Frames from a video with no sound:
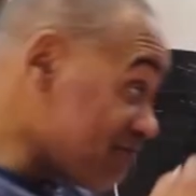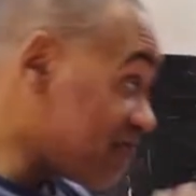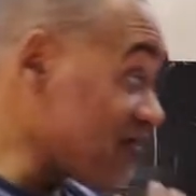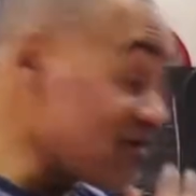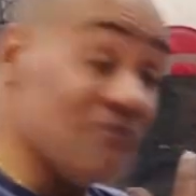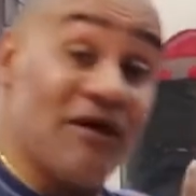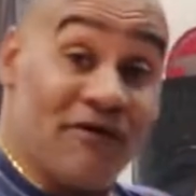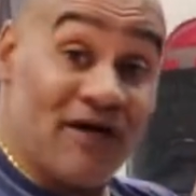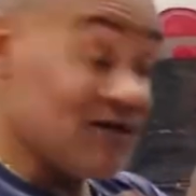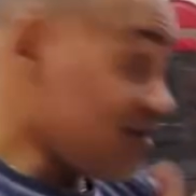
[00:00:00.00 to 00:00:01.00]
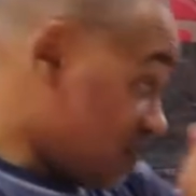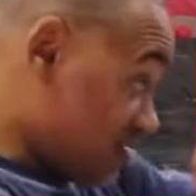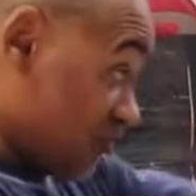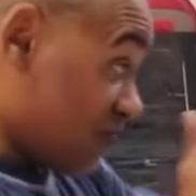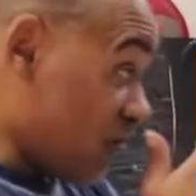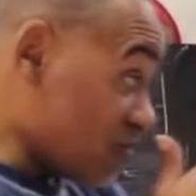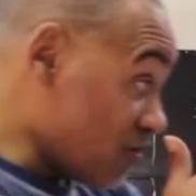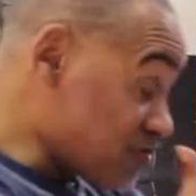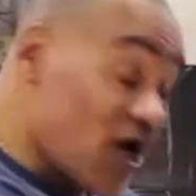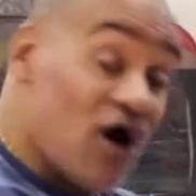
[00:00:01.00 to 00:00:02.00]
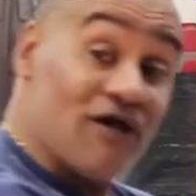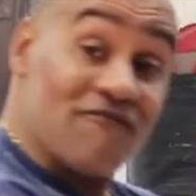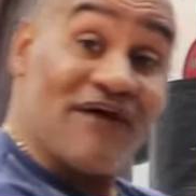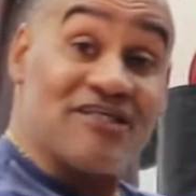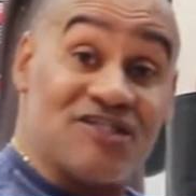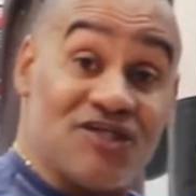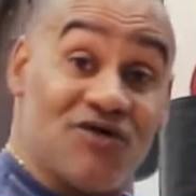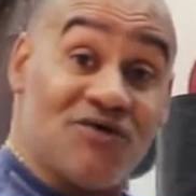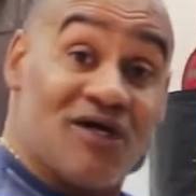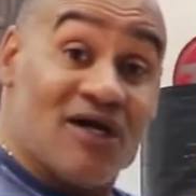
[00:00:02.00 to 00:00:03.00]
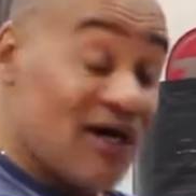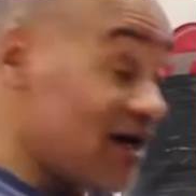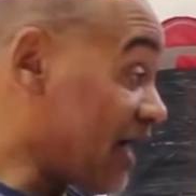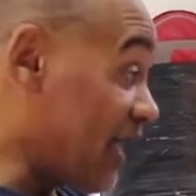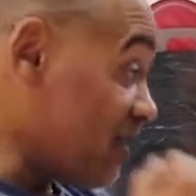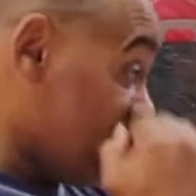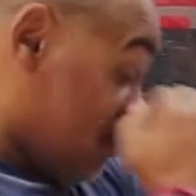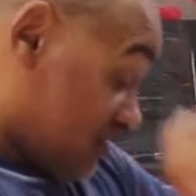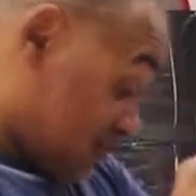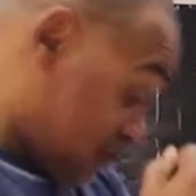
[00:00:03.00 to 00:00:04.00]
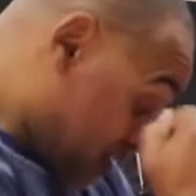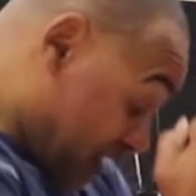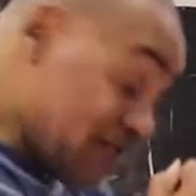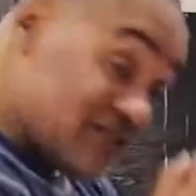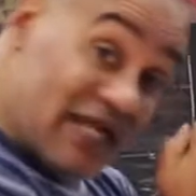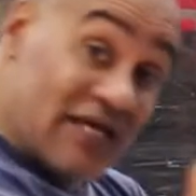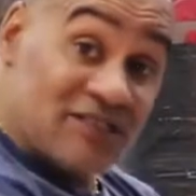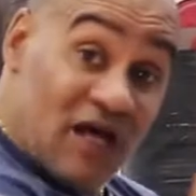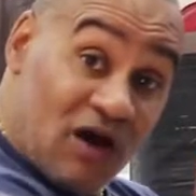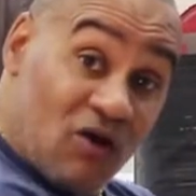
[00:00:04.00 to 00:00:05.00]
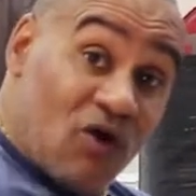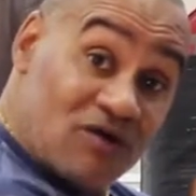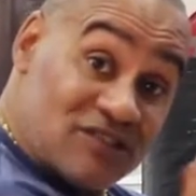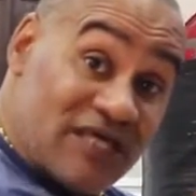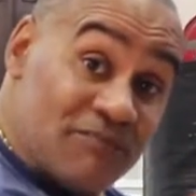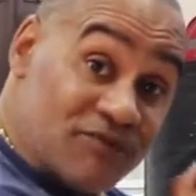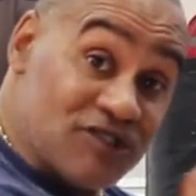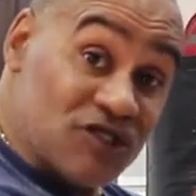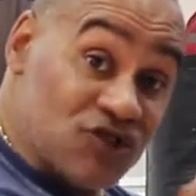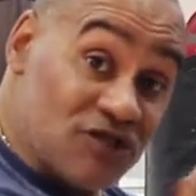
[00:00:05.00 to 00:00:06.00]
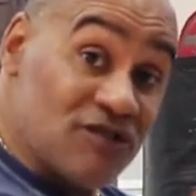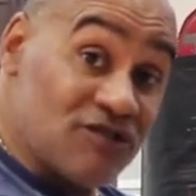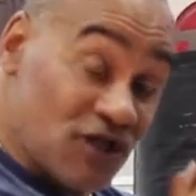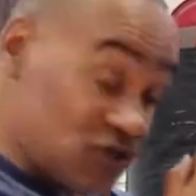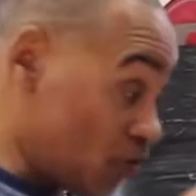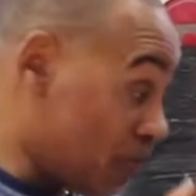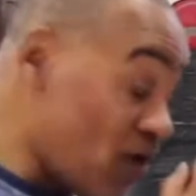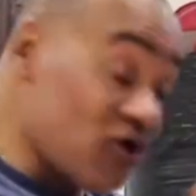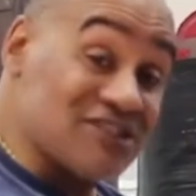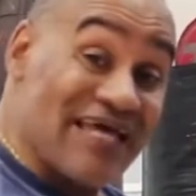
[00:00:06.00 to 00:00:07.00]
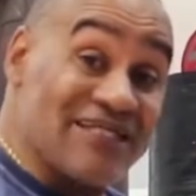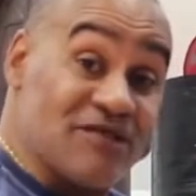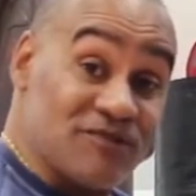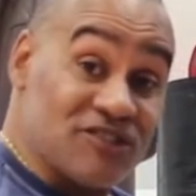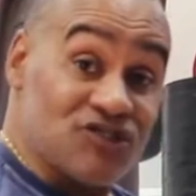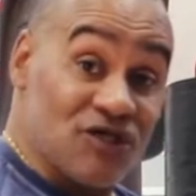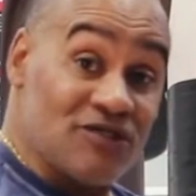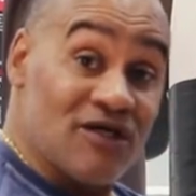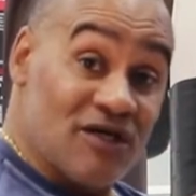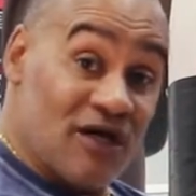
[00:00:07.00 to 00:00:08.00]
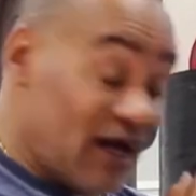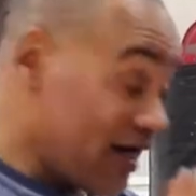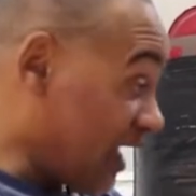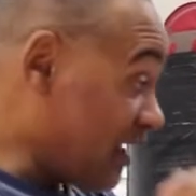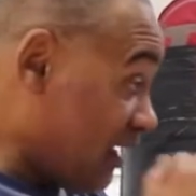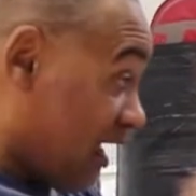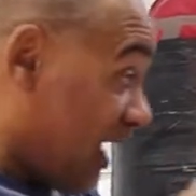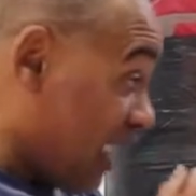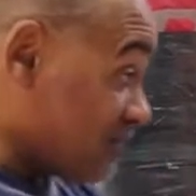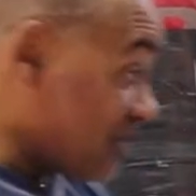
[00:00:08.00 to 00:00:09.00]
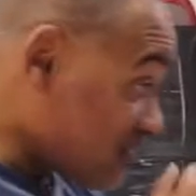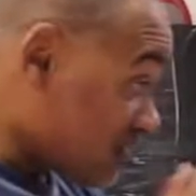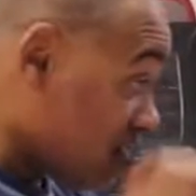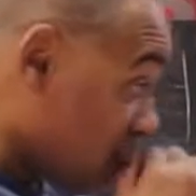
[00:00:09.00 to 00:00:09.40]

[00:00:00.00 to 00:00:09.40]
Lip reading: in front of the mirror so you've got your target facing you, okay? Into that same position, your bog standard position, okay? And just